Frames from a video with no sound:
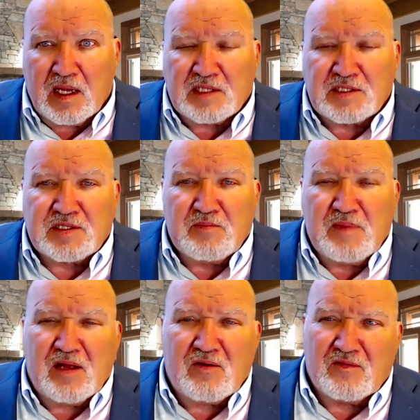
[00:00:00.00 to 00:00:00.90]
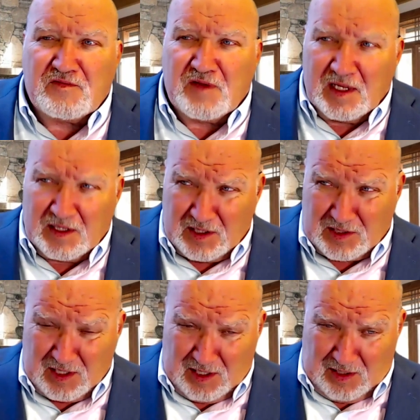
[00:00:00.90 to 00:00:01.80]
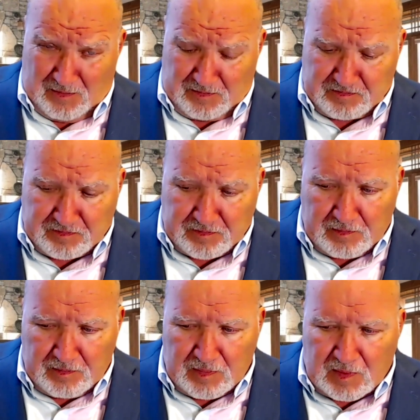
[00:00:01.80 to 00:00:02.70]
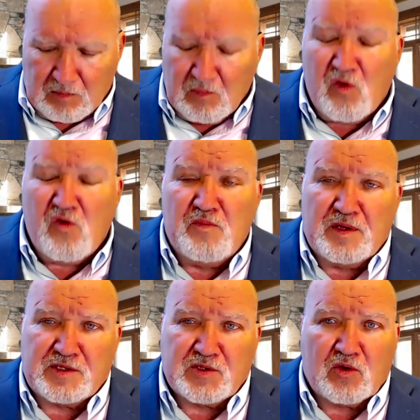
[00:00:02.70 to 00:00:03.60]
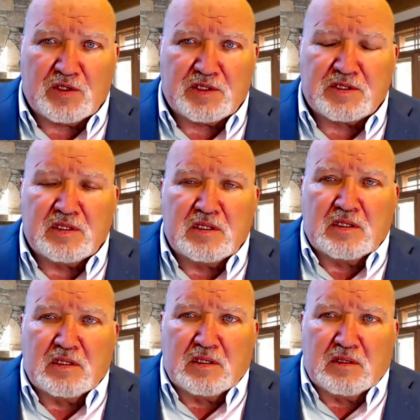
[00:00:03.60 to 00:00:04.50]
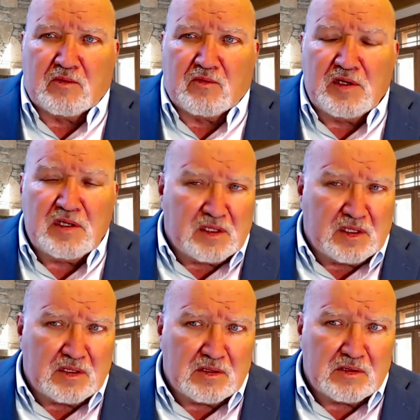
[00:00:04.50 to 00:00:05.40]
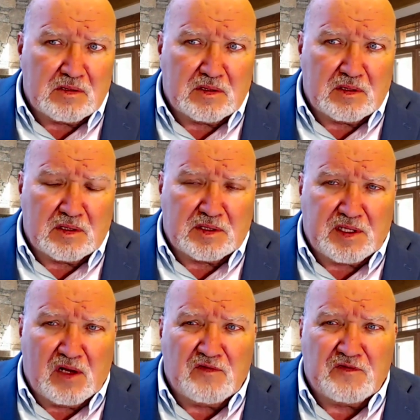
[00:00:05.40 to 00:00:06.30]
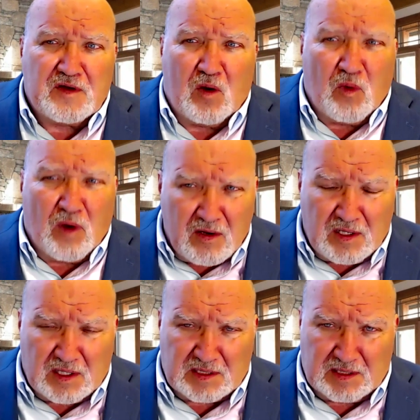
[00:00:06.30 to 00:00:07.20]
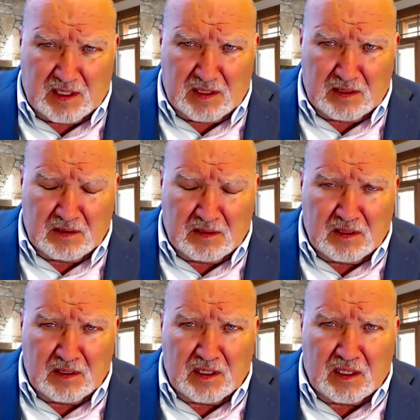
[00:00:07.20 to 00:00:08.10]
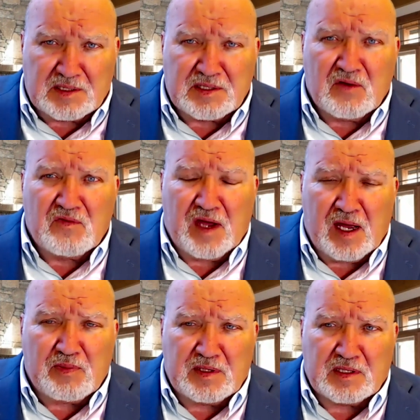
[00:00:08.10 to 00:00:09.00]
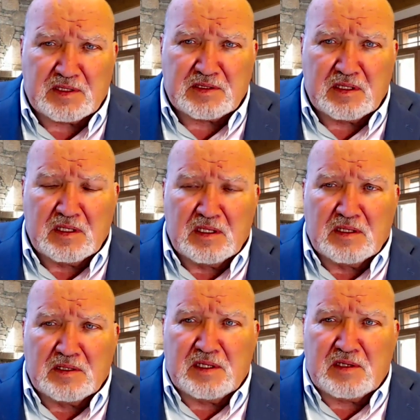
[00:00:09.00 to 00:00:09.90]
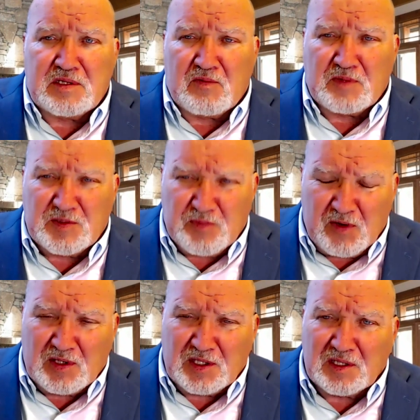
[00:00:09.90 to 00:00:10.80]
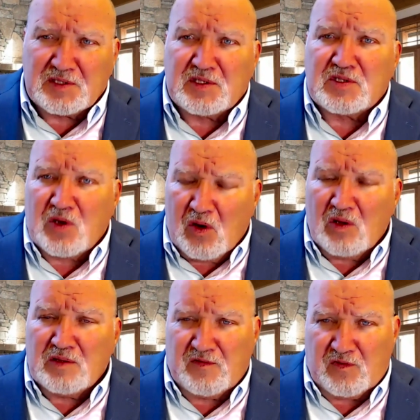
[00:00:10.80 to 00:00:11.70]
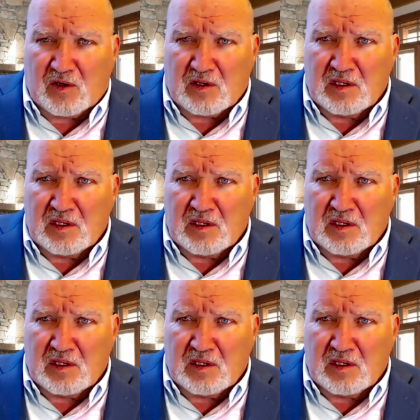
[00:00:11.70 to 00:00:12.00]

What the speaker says: It's the matter of this movement towards really self-awareness and self-happiness that the spiritualist has called for.